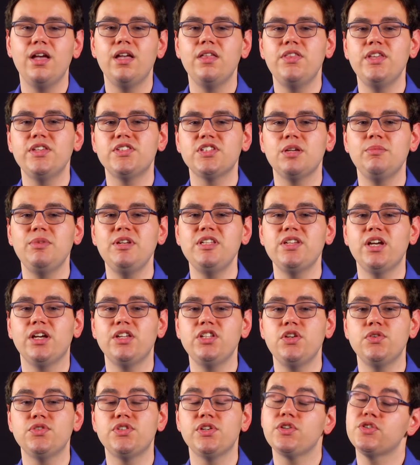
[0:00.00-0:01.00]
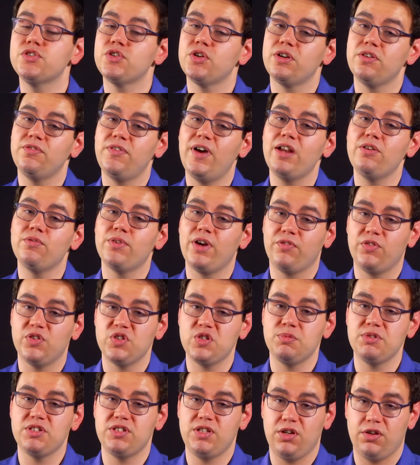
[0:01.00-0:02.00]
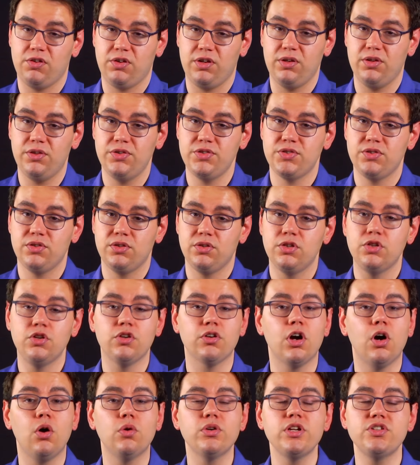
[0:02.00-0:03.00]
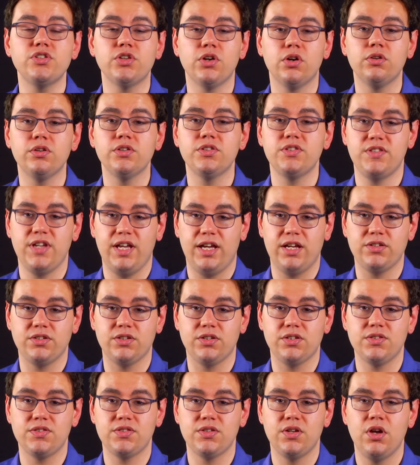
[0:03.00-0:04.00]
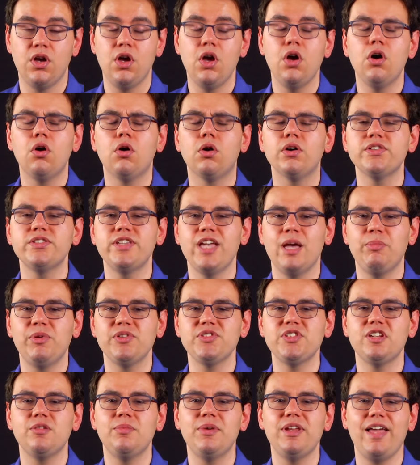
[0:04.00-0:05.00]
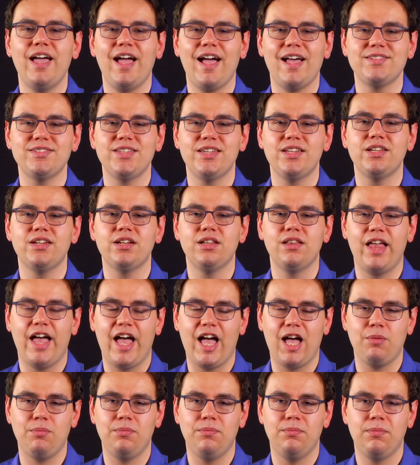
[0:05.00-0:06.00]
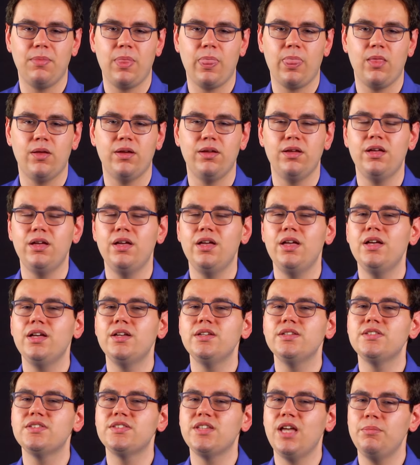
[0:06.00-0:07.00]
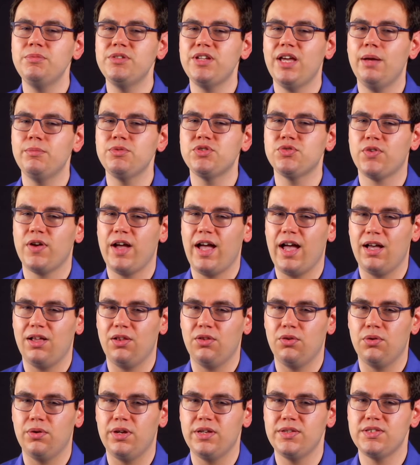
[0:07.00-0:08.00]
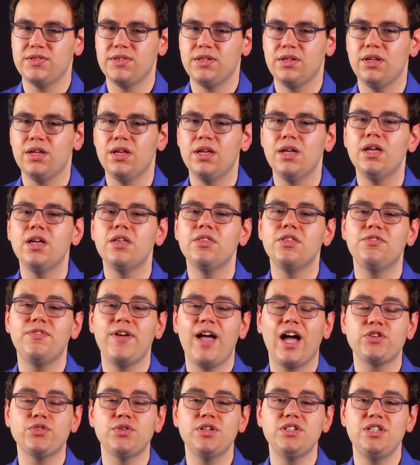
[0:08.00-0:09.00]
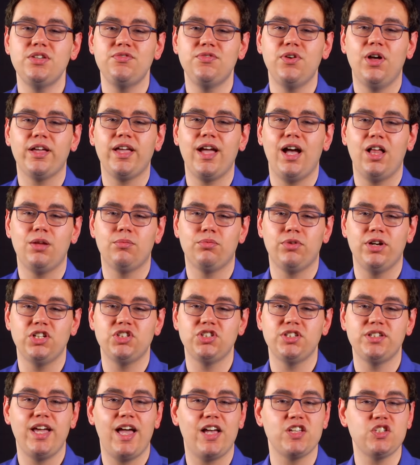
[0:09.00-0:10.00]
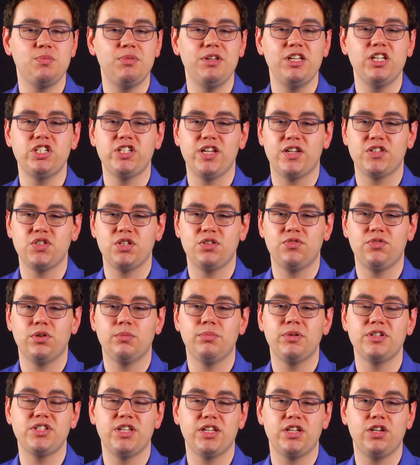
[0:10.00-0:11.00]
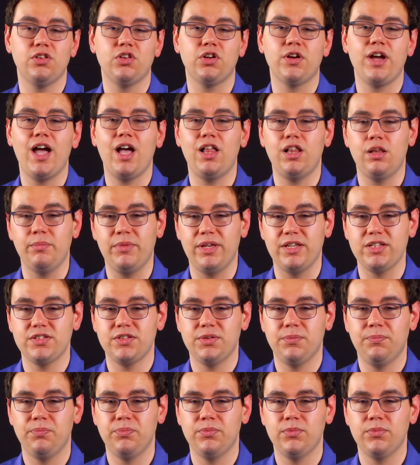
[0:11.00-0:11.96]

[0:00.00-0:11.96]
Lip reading: This can be done using certified reference materials, your own internal standards, or samples that have been assayed in a lab. Sometimes for alloys, the factory default calibration has to be adjusted for a particular element.